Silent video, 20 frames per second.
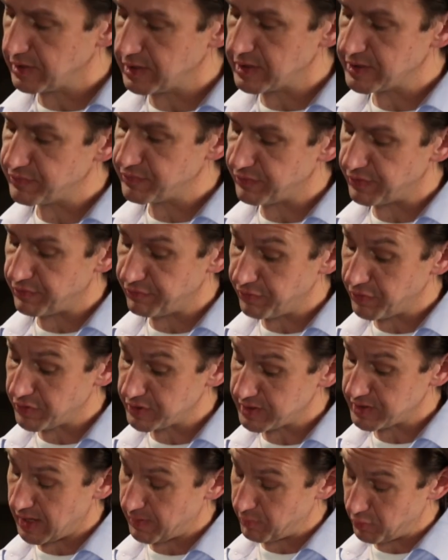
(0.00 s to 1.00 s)
this for the first
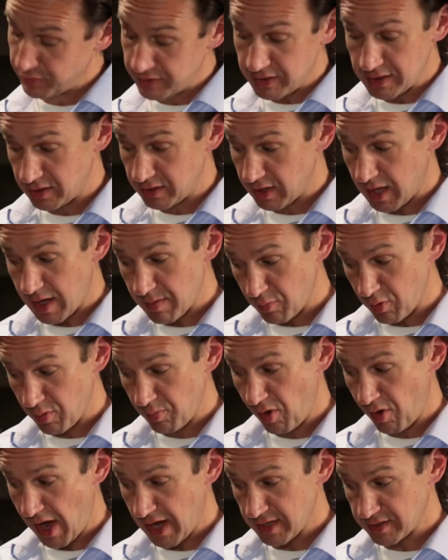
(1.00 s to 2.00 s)
time will need a lot more
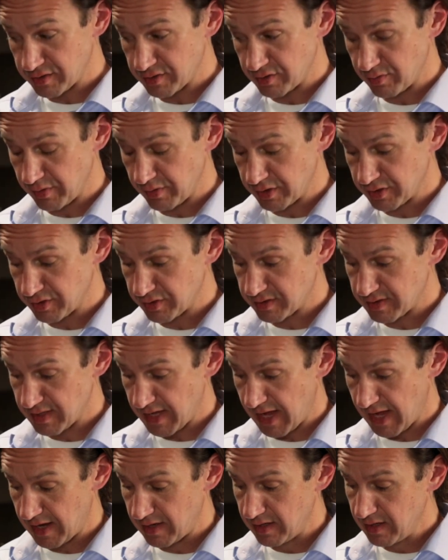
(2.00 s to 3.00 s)
practice doing just
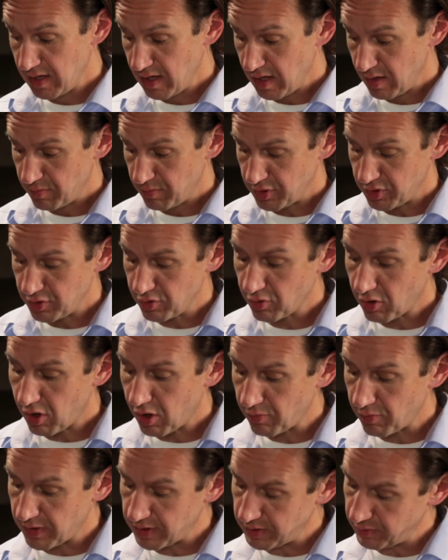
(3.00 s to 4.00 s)
that, but you're
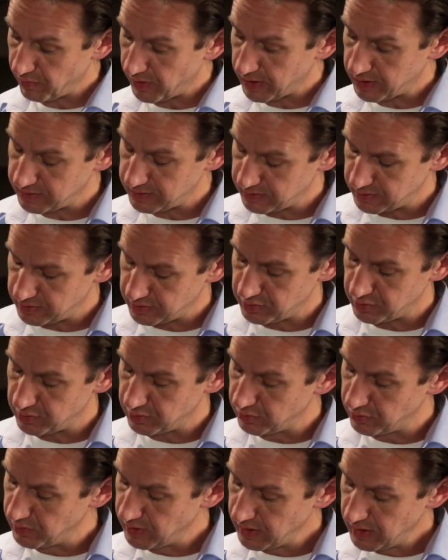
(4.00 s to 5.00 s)
already ready to
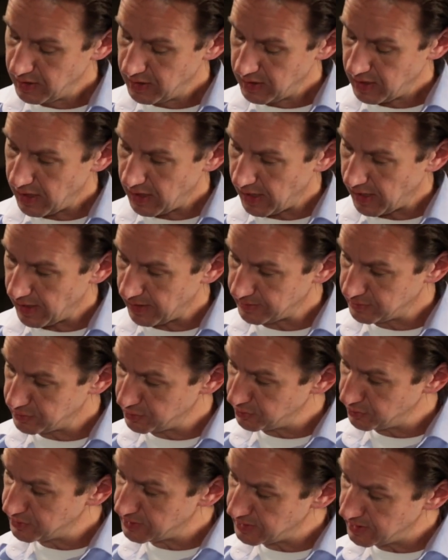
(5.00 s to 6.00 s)
do
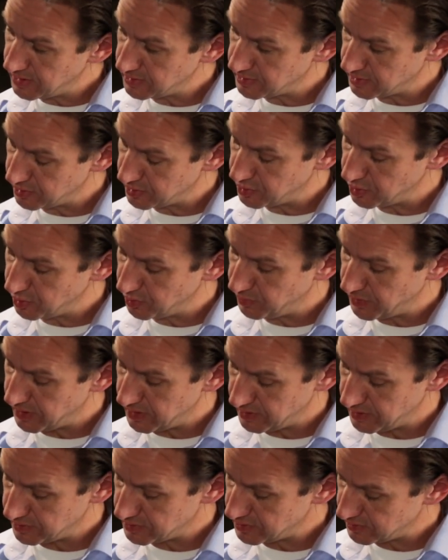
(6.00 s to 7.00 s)
two D's and two
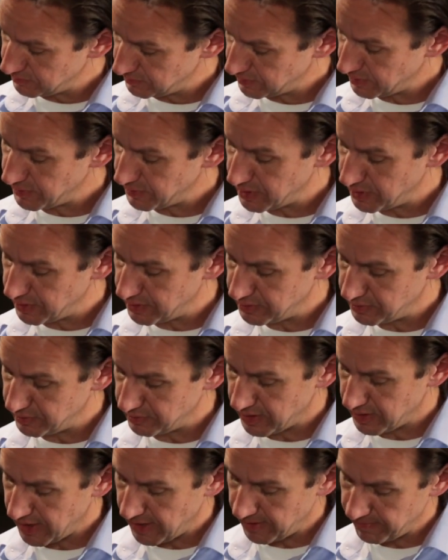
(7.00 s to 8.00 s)
B's. Let me hear you do
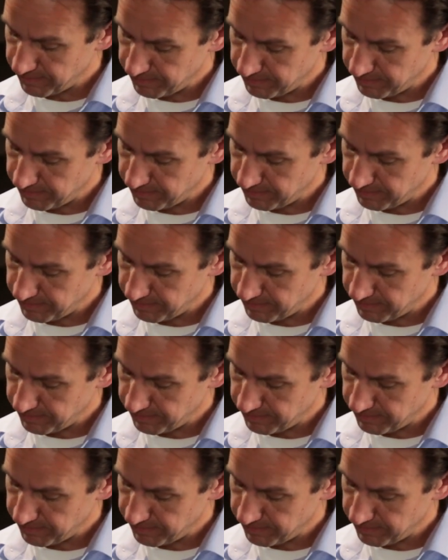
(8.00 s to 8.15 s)
that.